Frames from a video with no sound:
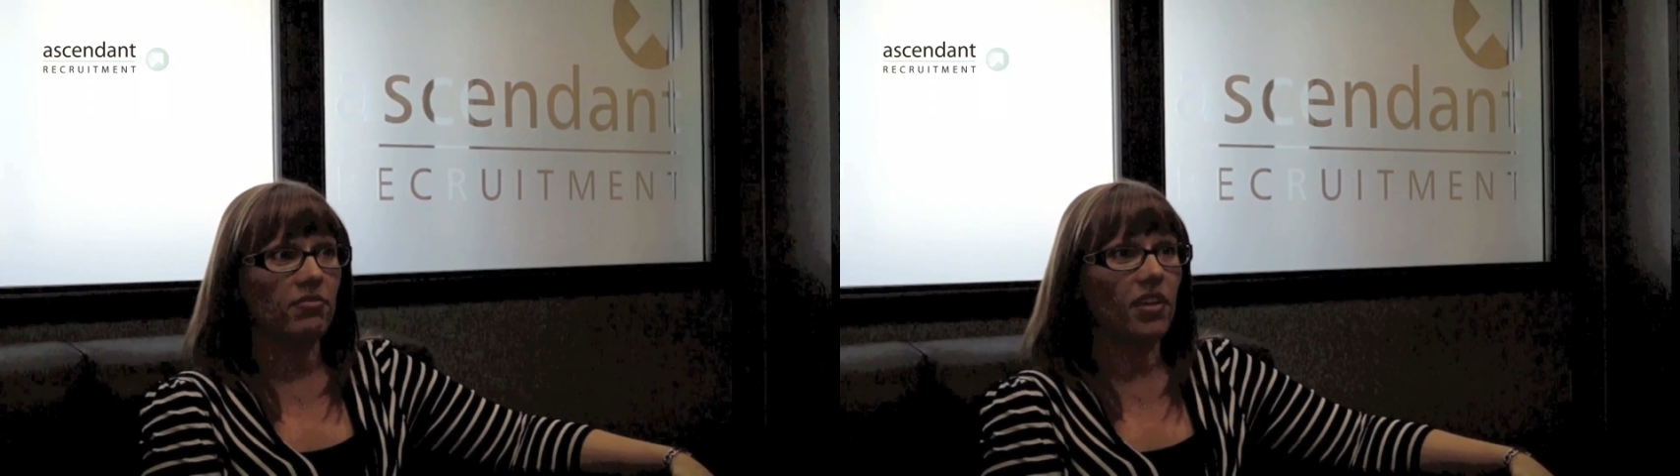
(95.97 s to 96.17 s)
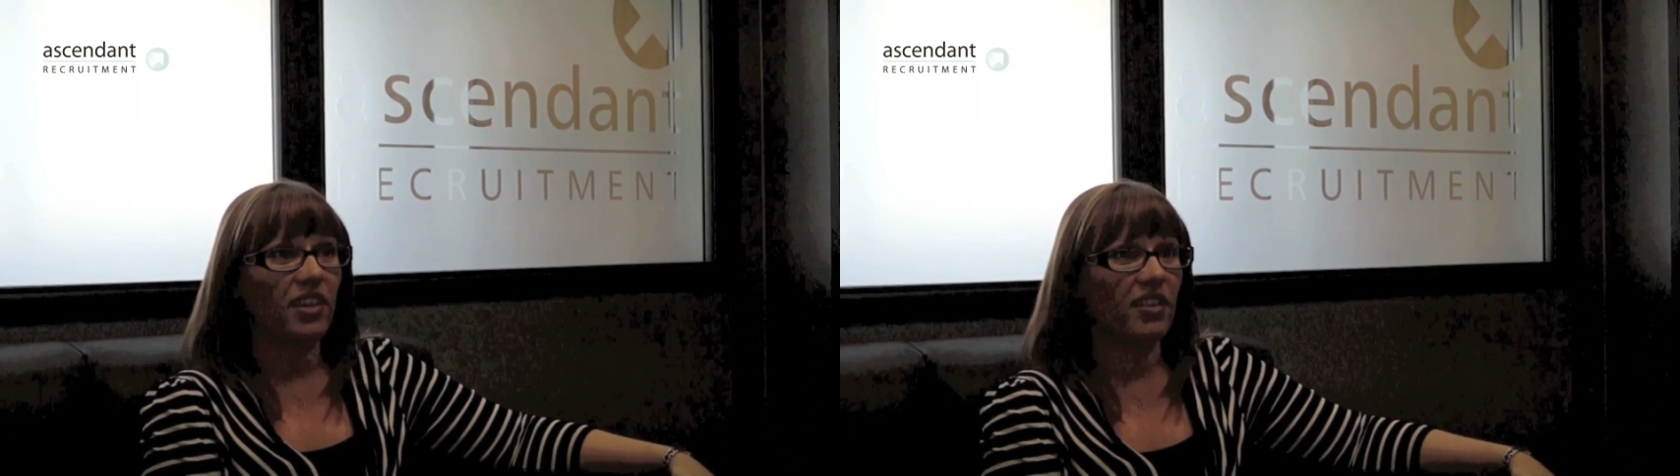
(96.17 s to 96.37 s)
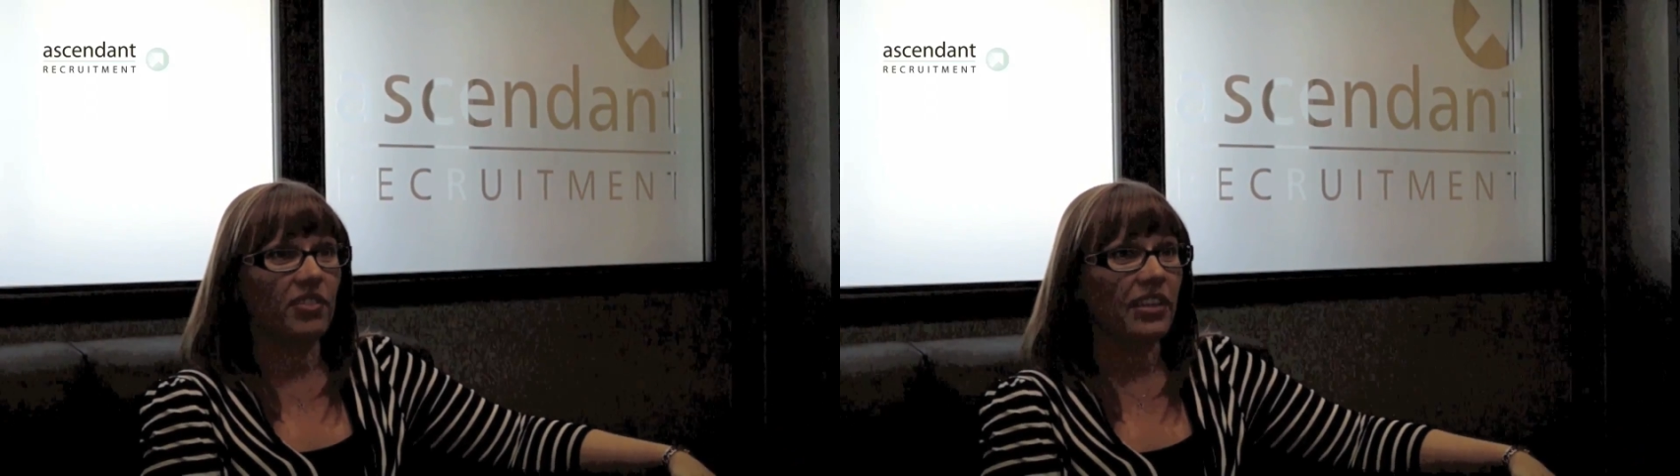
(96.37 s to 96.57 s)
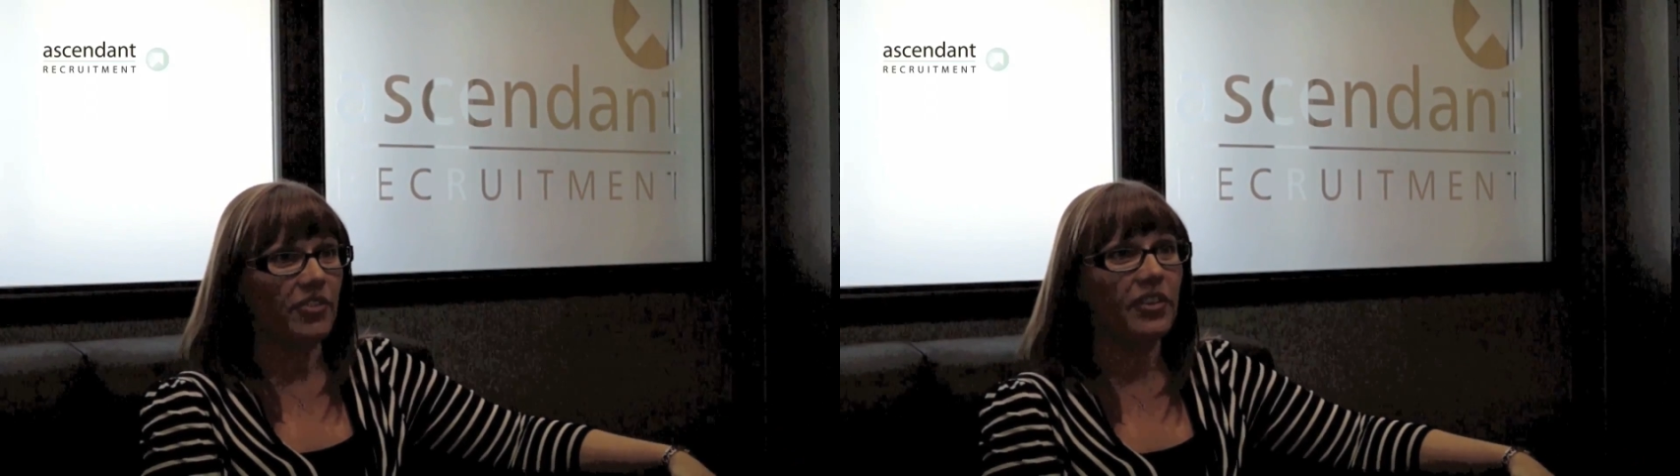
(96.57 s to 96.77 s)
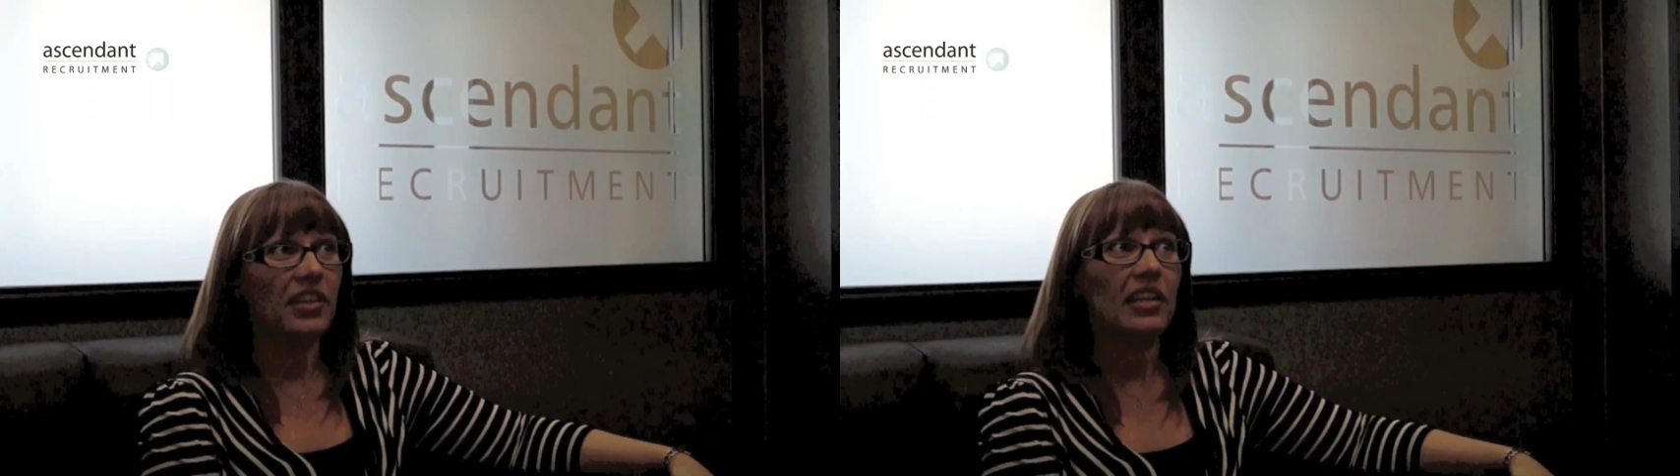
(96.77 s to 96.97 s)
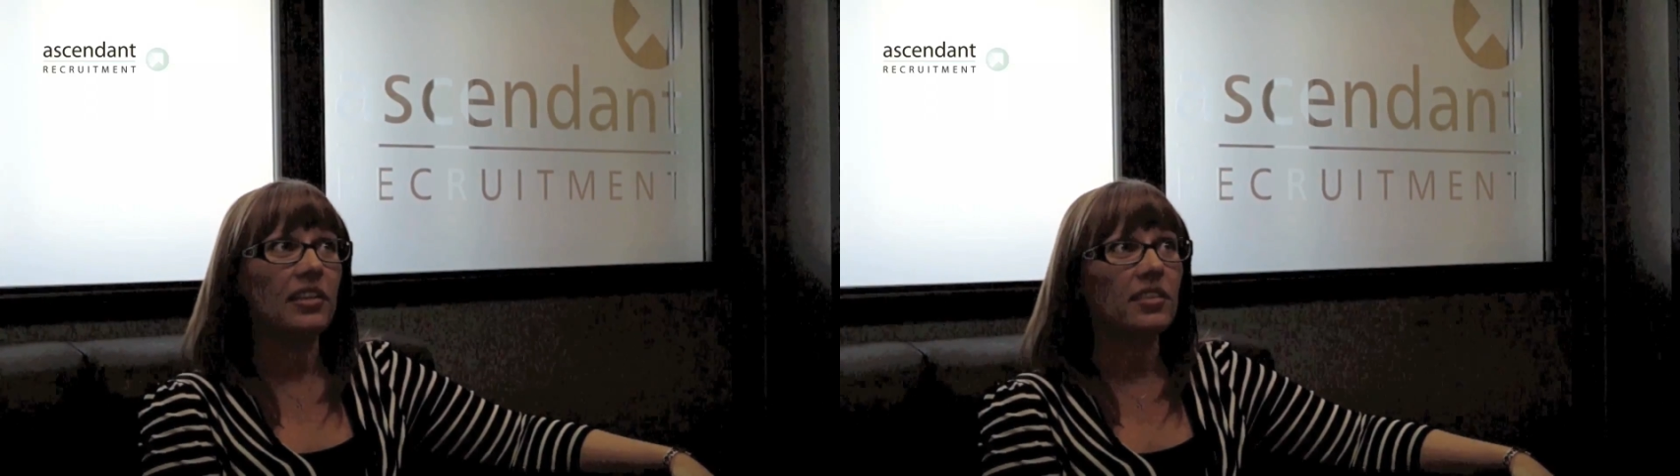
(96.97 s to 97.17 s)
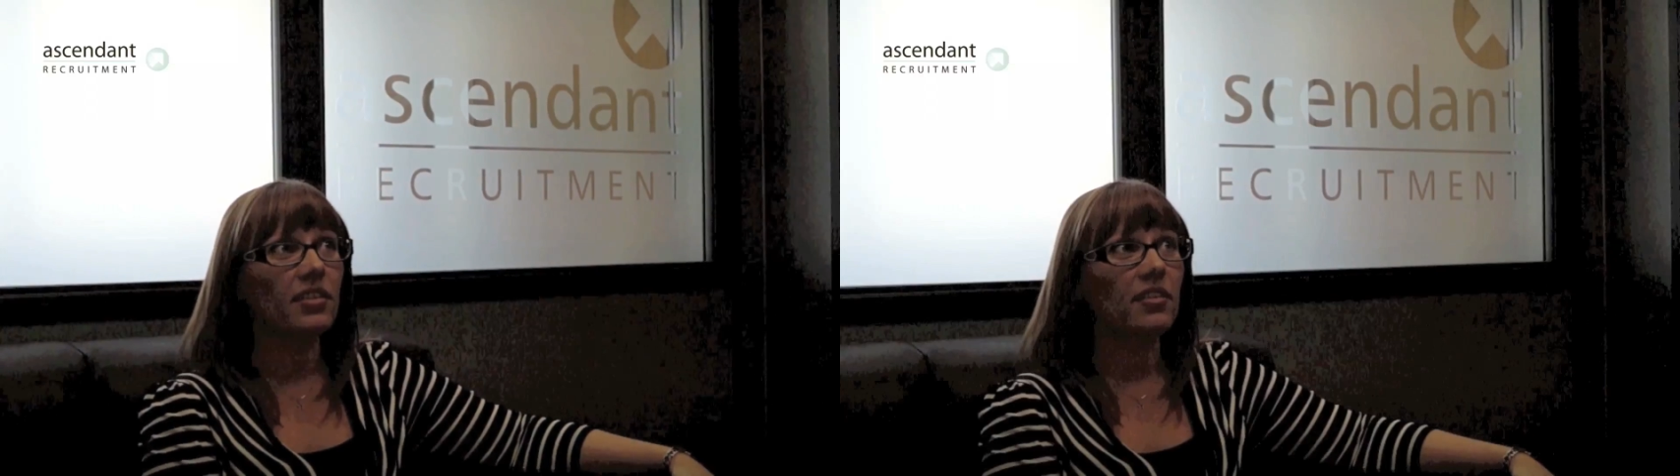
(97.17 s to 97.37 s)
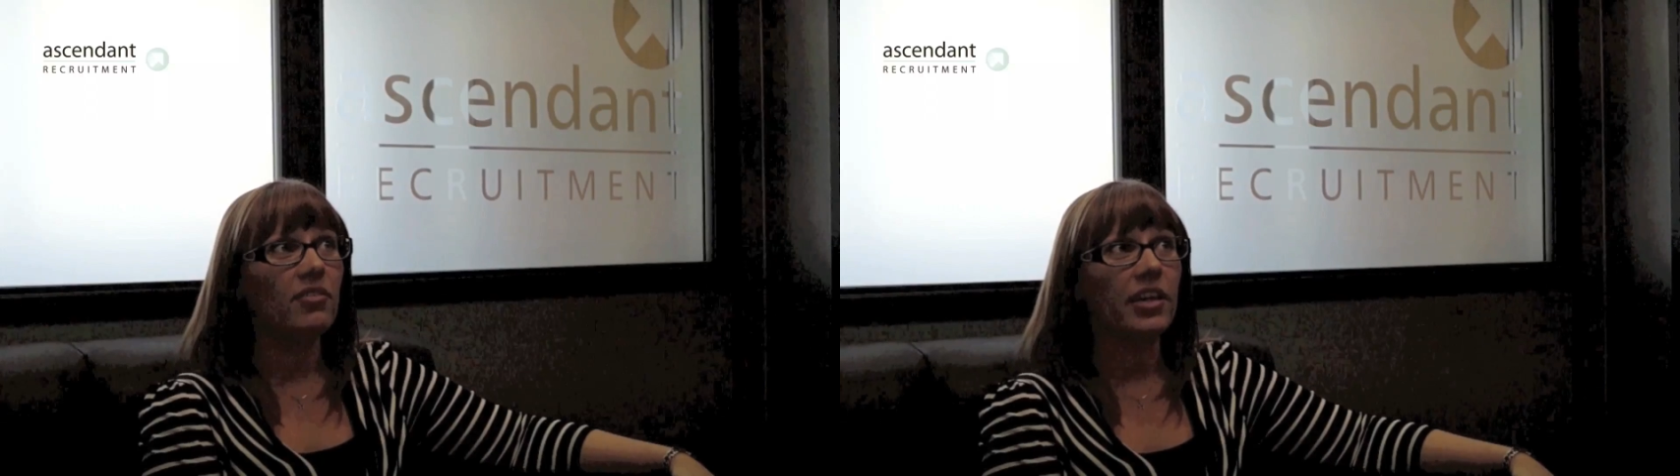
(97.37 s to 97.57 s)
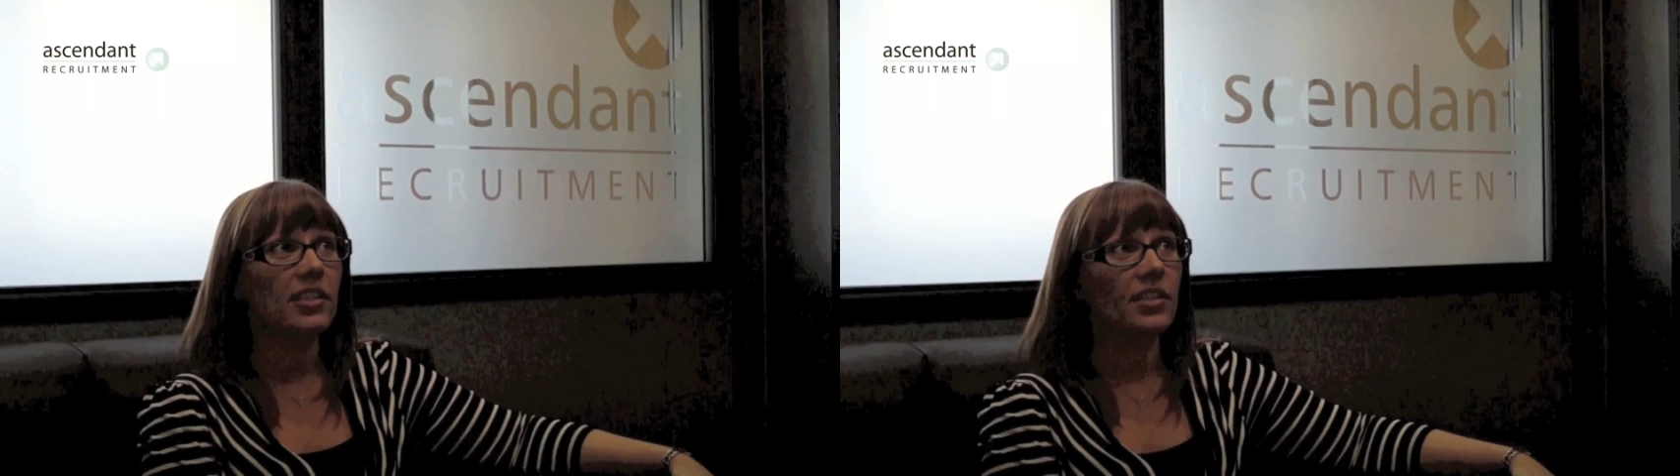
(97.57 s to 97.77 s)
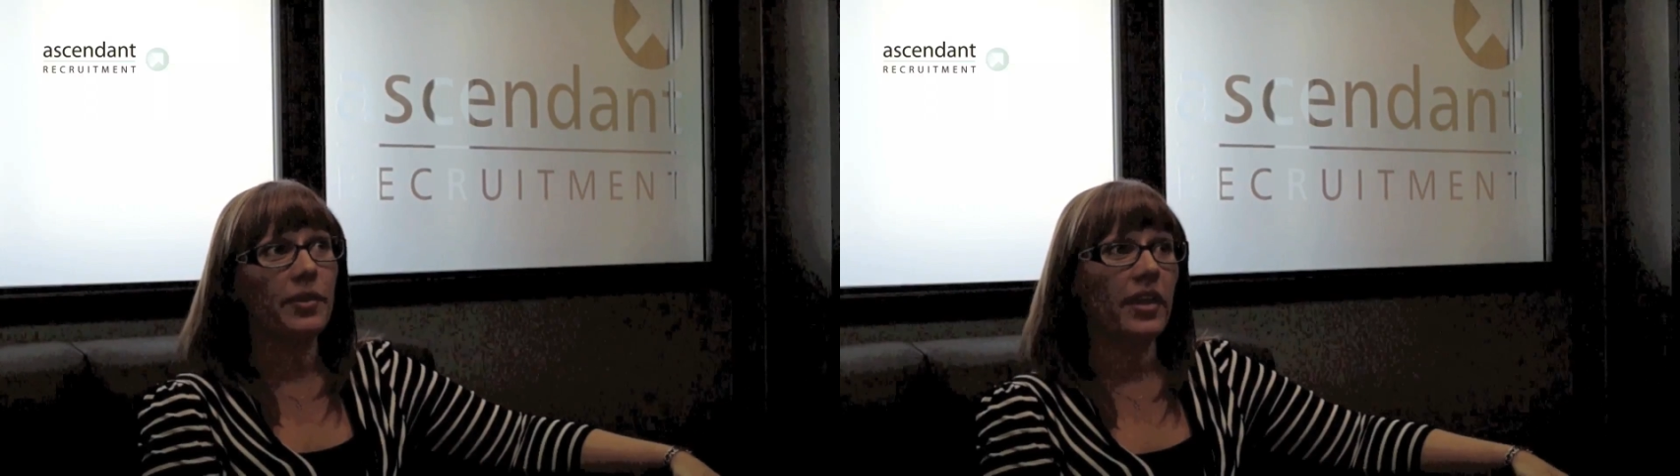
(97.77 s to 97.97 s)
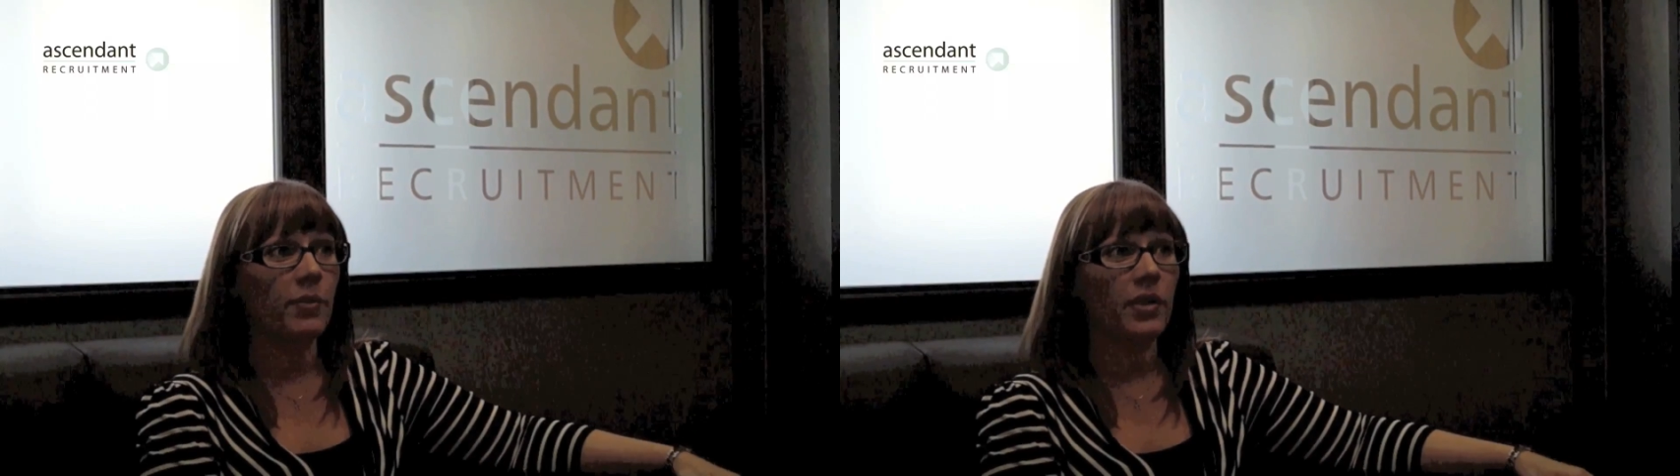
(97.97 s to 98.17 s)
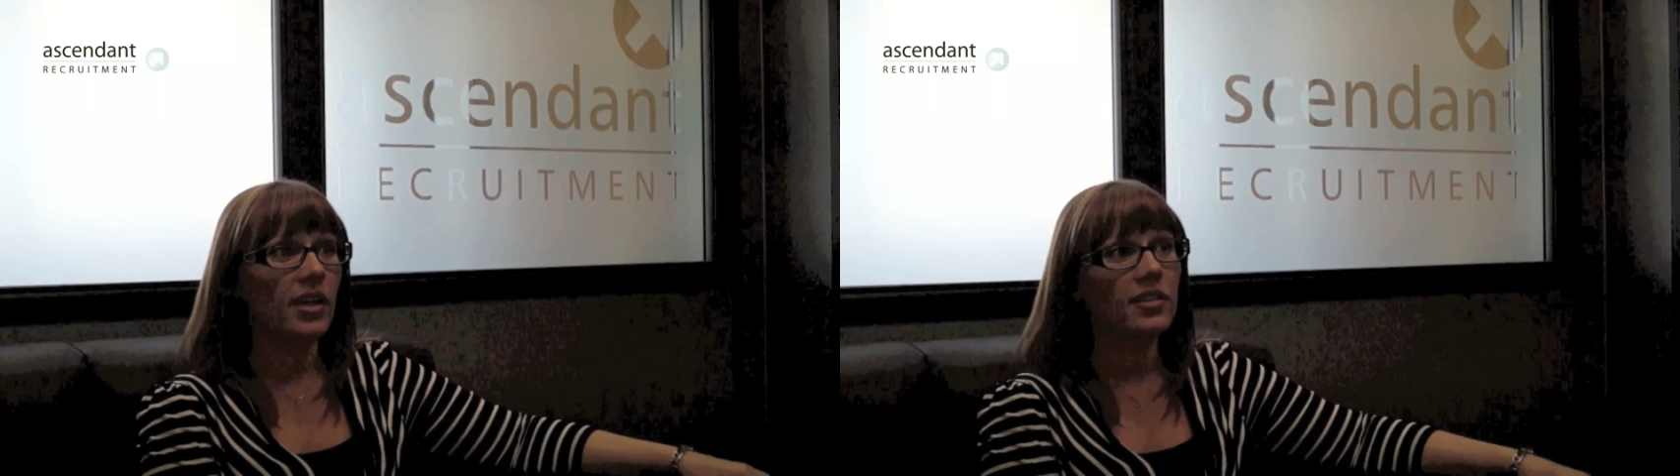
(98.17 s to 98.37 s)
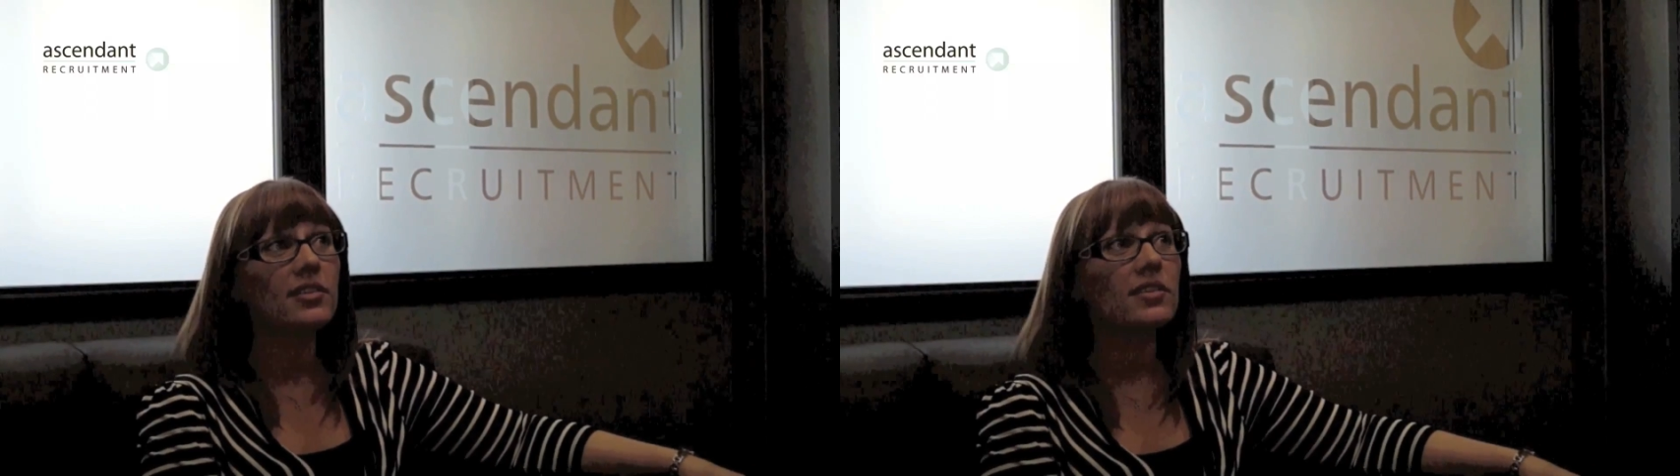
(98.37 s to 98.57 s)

I didn't really feel the need to register with anyone